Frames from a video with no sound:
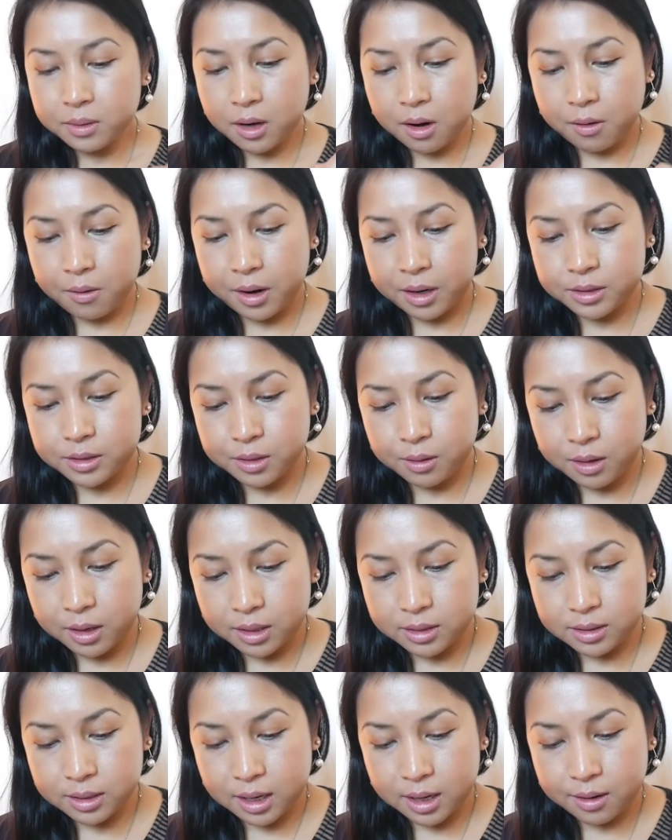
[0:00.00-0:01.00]
Alright, so
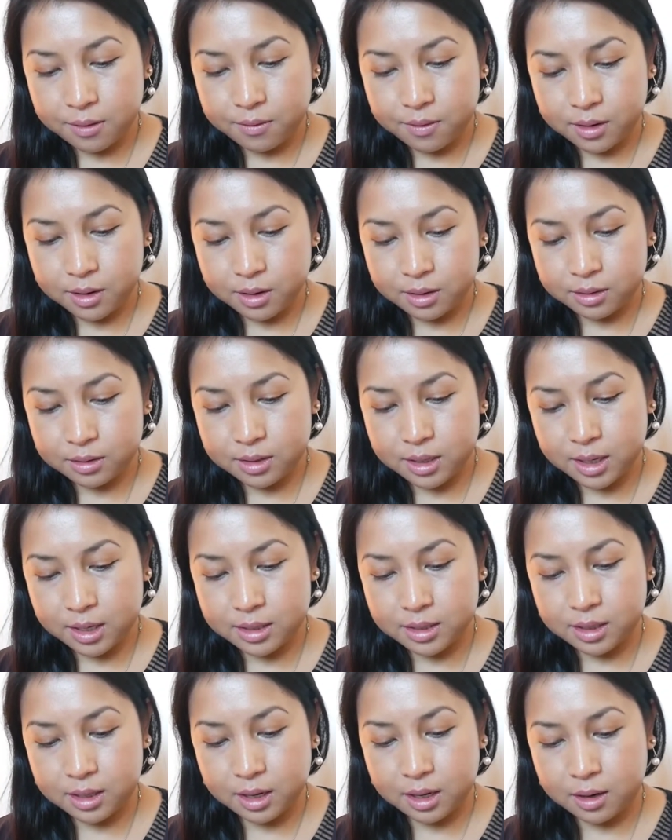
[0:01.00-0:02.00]
let's have her
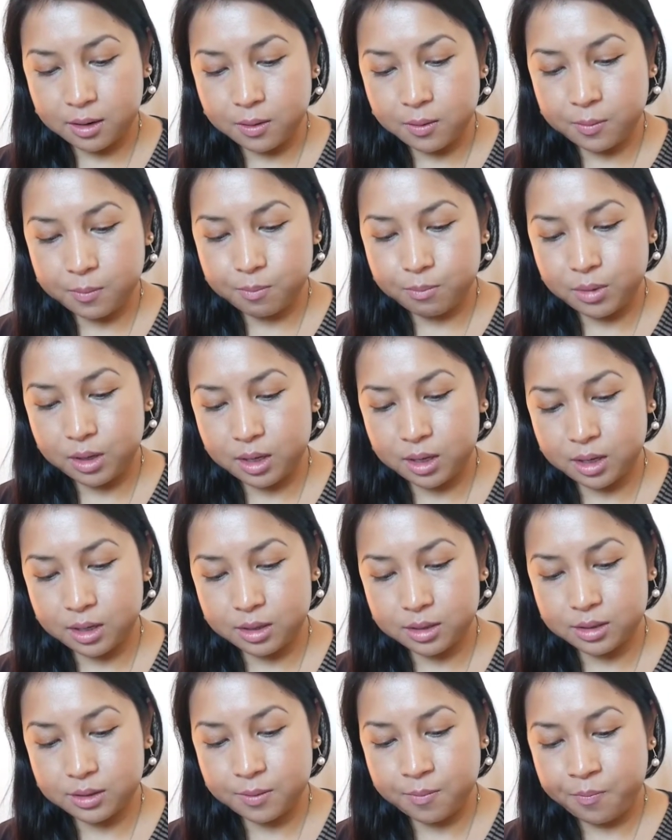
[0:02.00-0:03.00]
taste it out
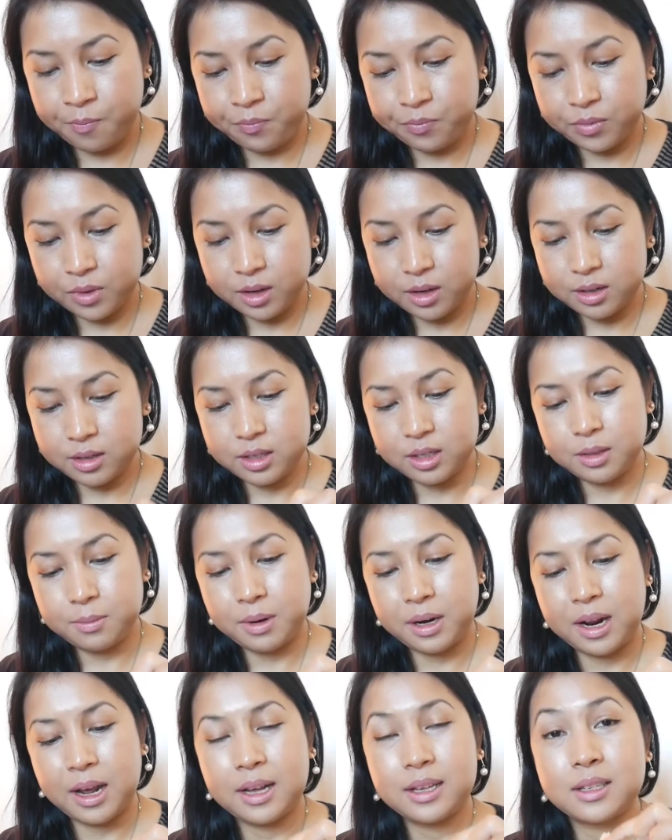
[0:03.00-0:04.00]
because she's
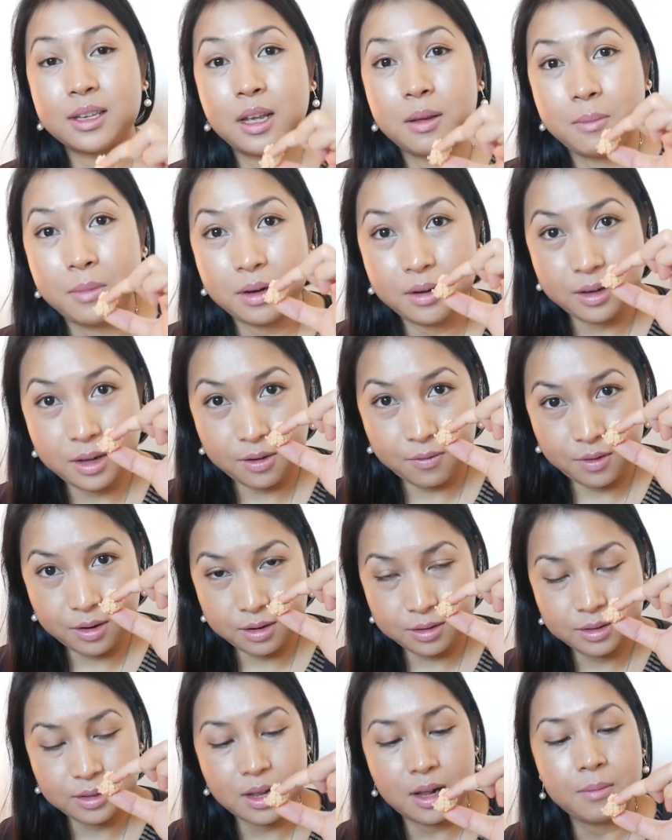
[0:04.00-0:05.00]
been asking me to give
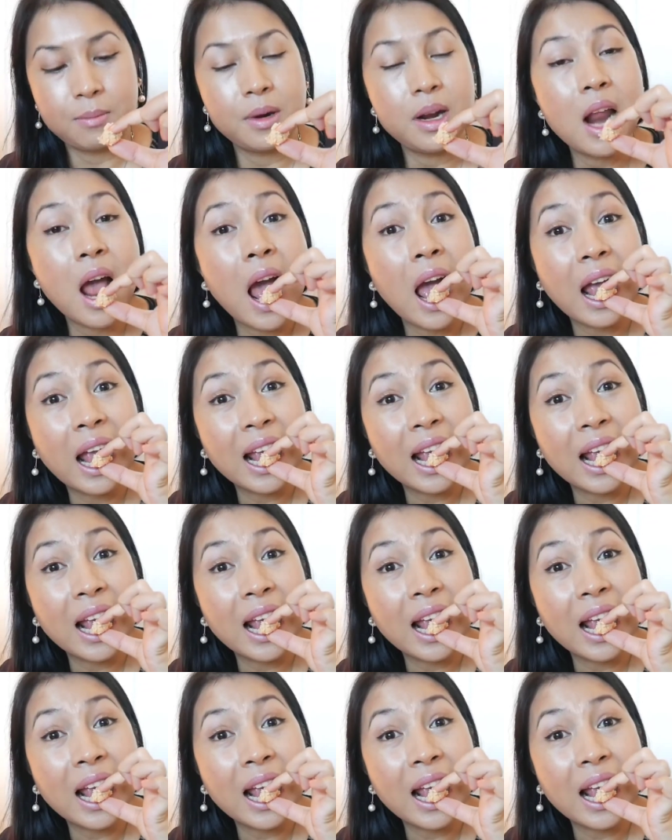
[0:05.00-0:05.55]
her salmon.